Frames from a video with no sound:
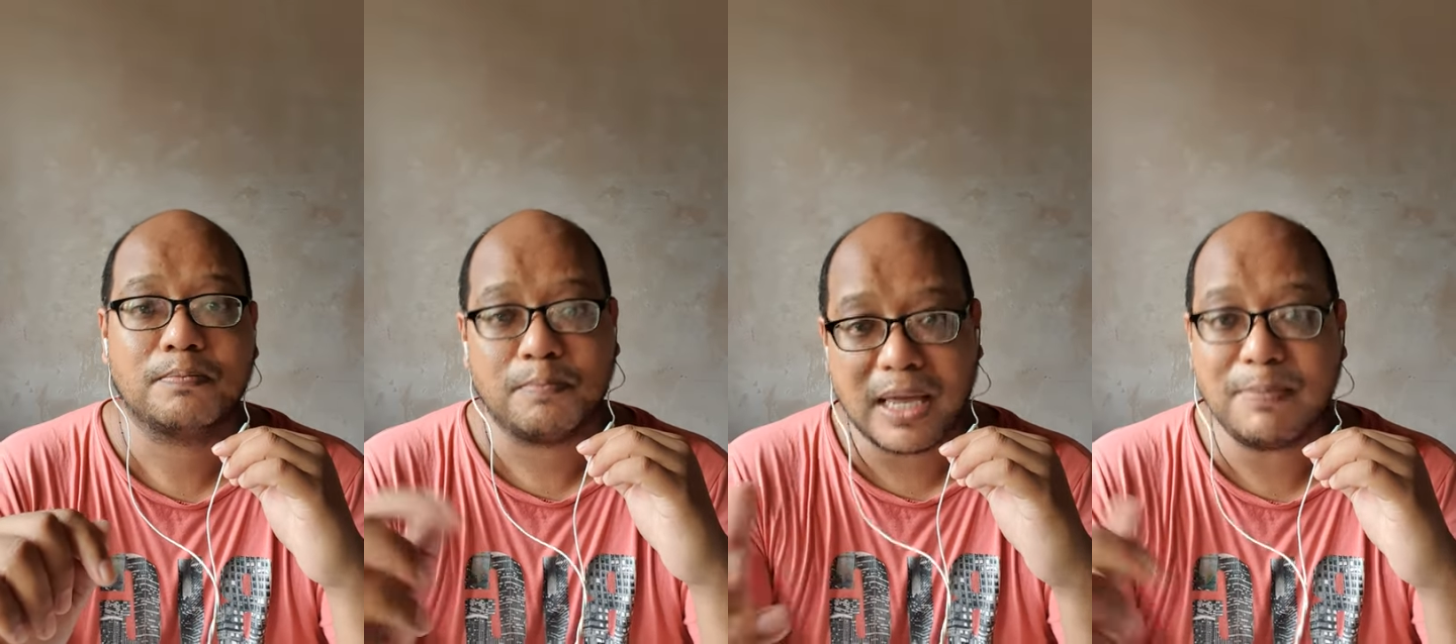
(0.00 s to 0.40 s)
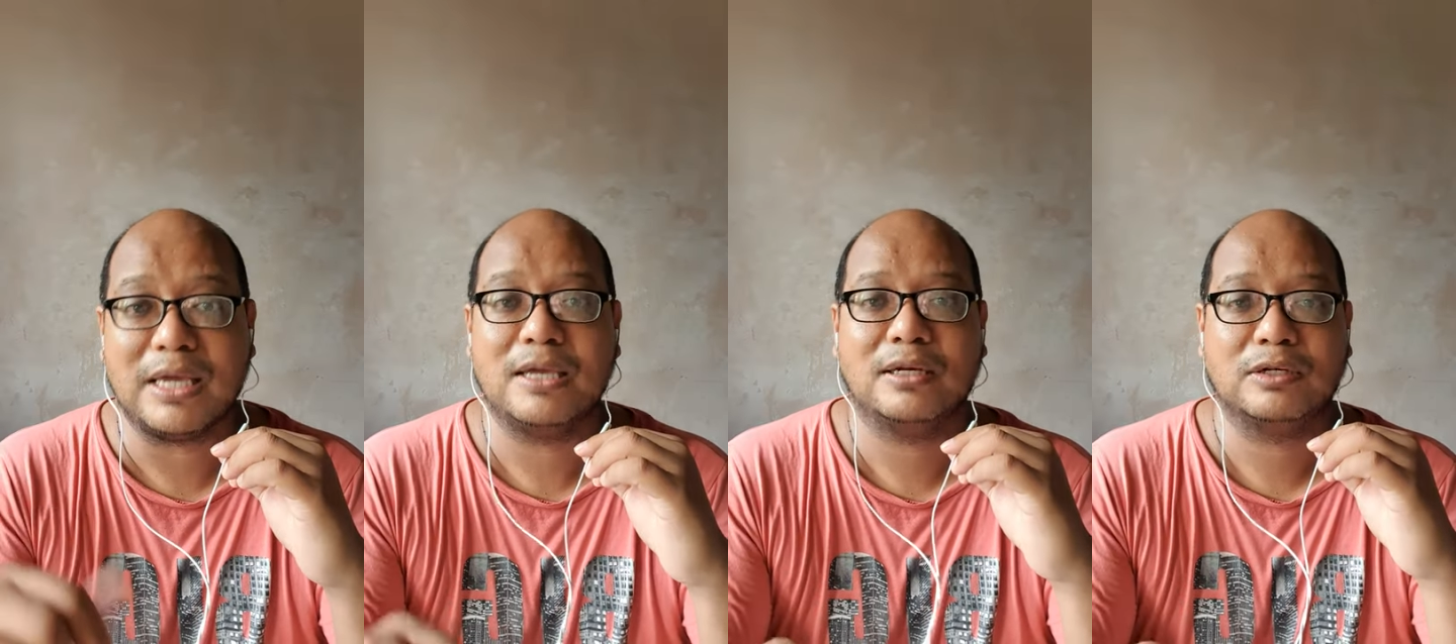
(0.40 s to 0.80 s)

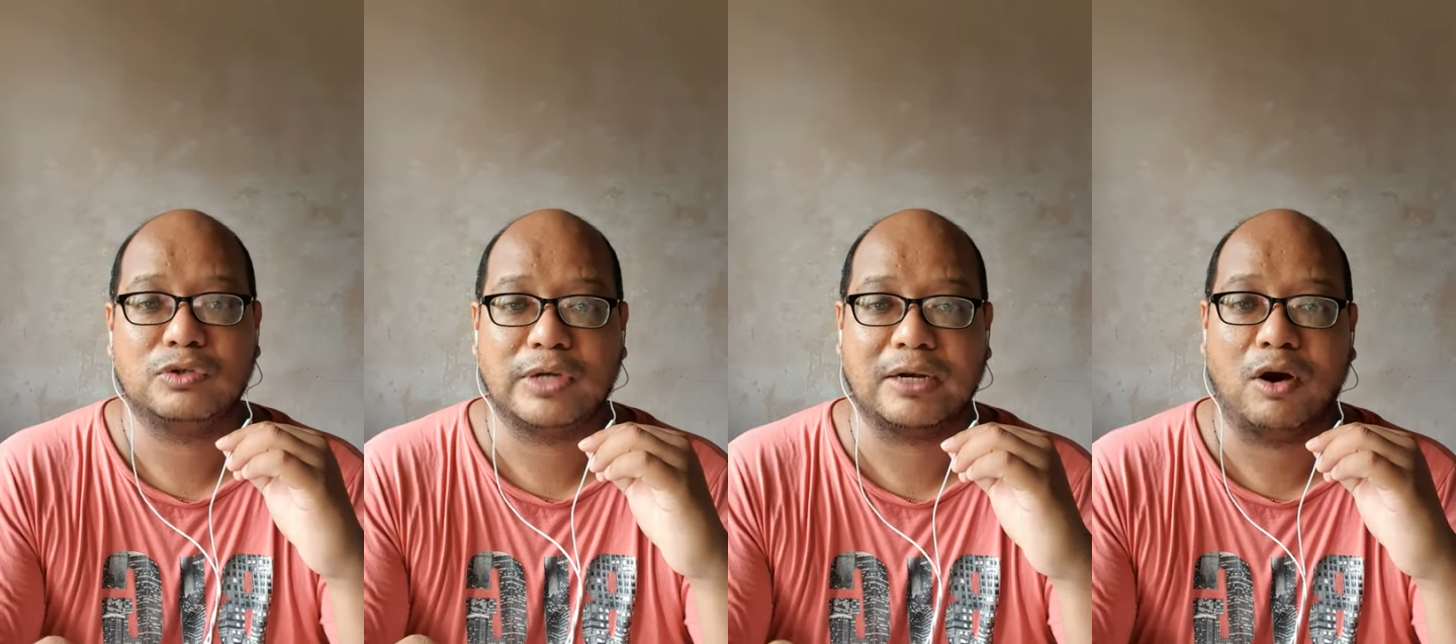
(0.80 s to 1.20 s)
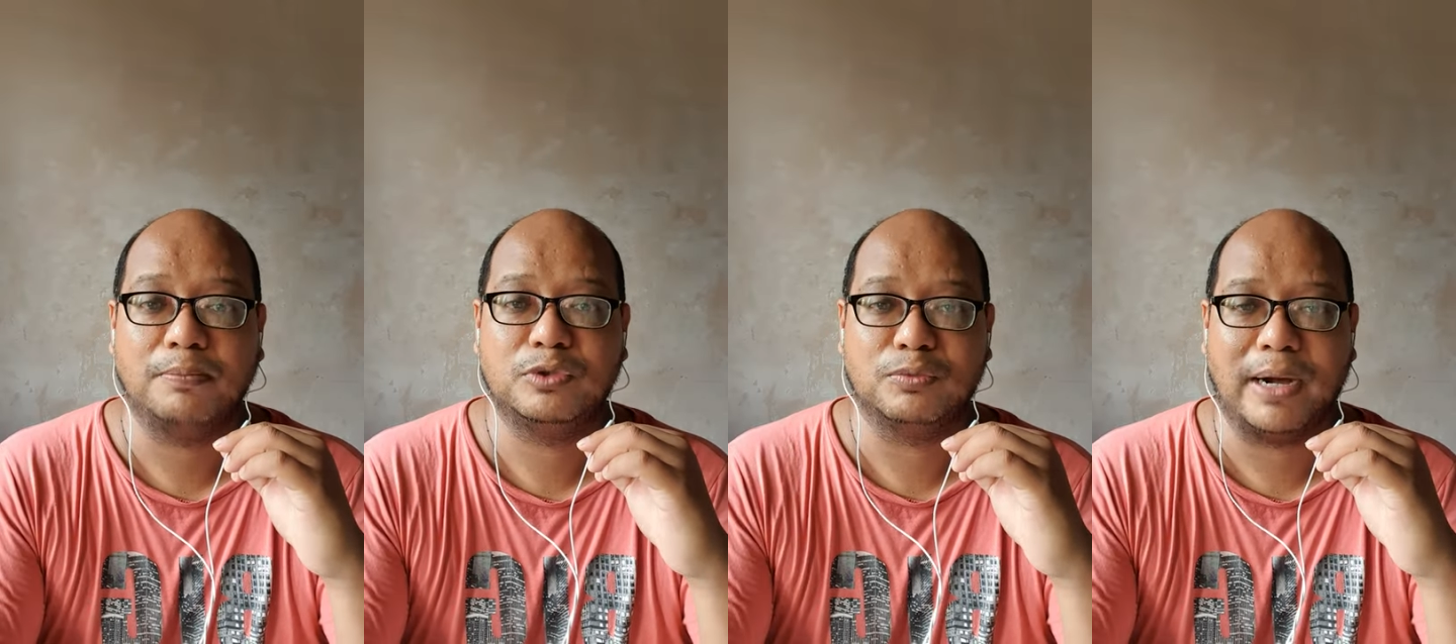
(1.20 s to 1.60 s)
maybe you can
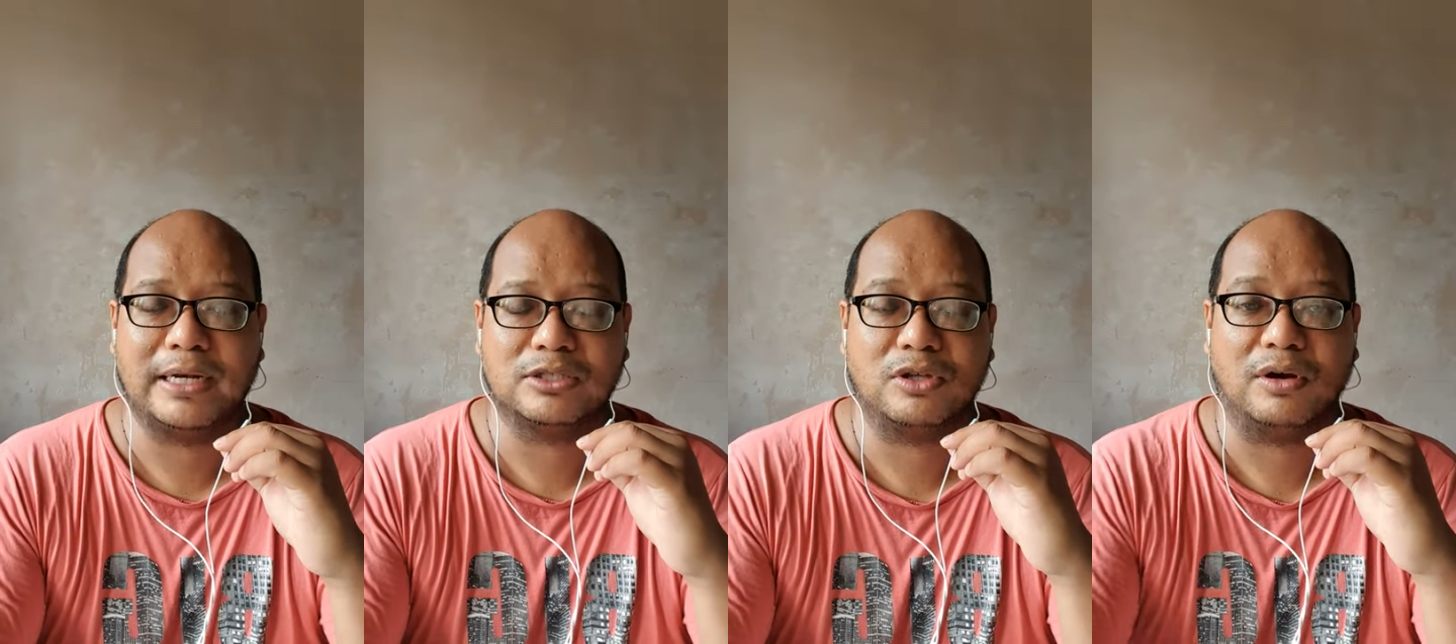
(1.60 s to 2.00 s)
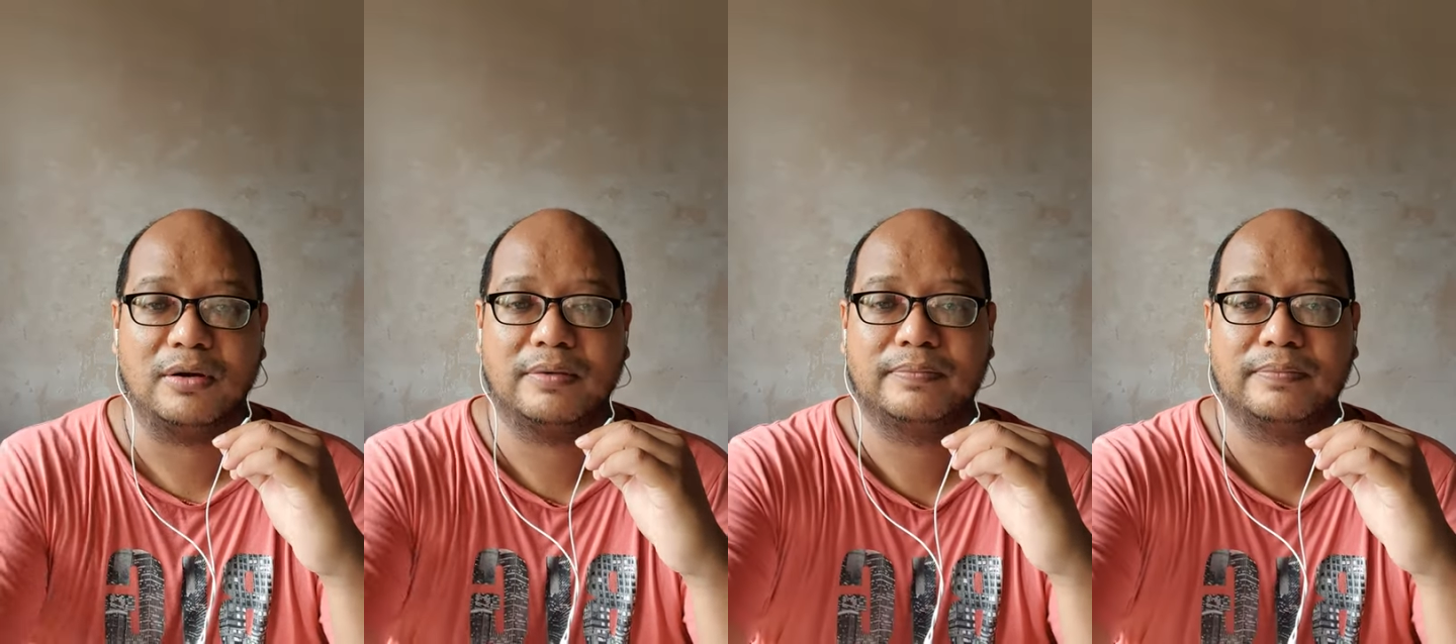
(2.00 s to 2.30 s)
opt to buy the stock.